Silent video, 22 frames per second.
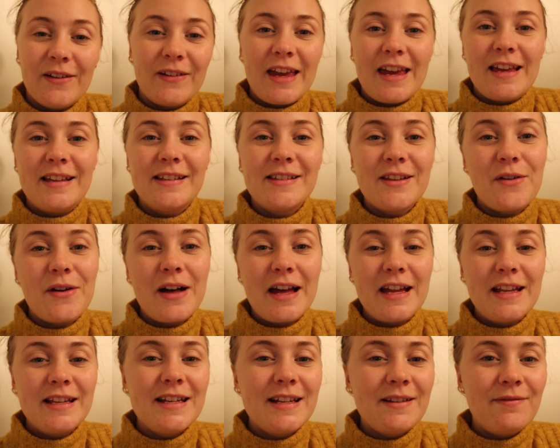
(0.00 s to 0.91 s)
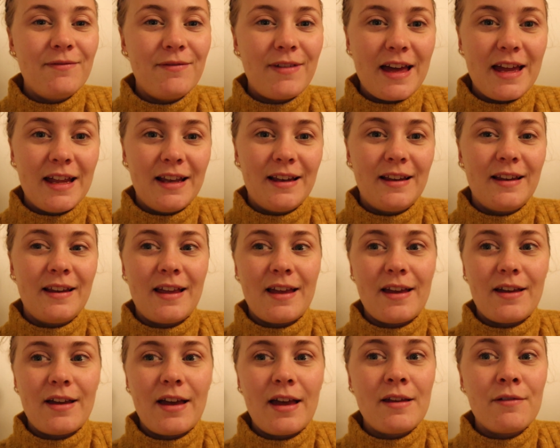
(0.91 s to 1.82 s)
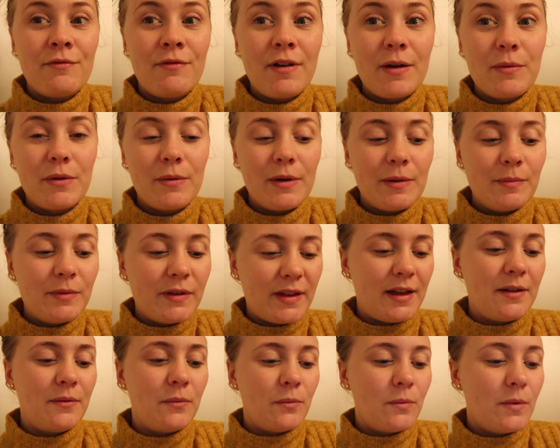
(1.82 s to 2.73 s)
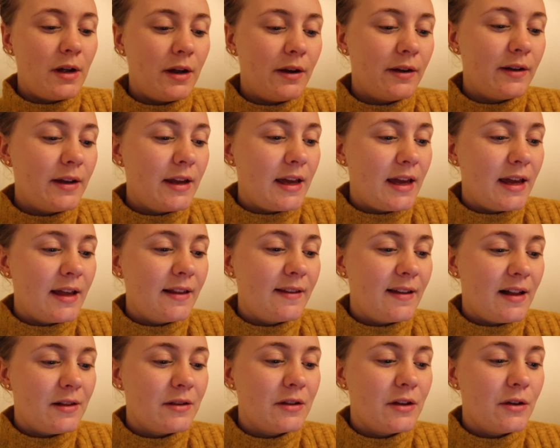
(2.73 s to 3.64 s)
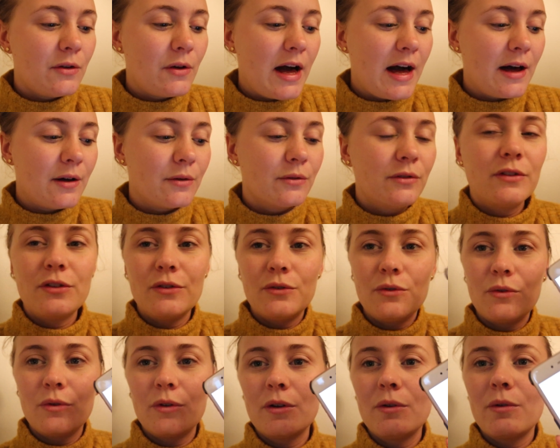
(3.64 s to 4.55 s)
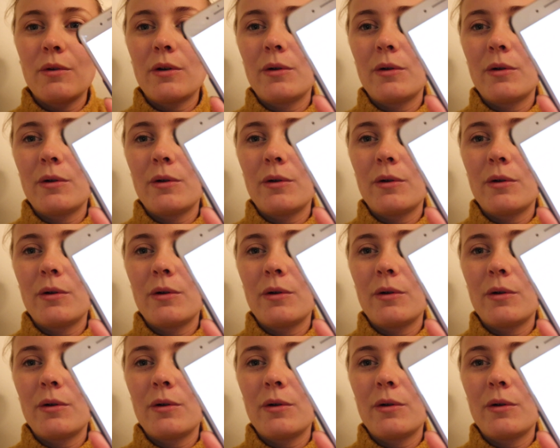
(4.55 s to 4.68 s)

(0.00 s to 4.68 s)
Okay, so I found a website where they tell you how to